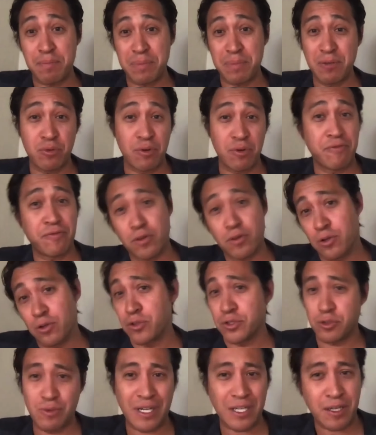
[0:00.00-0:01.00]
be
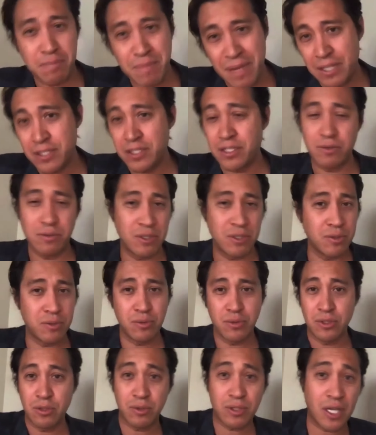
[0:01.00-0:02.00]
referrals or recommend you
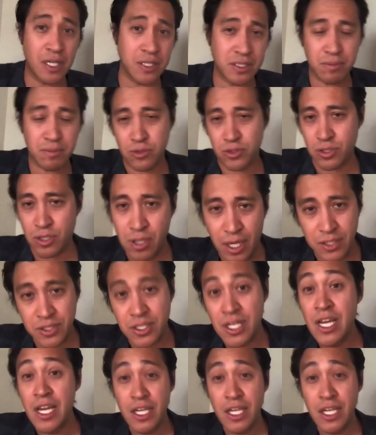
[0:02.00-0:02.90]
new customers or clients.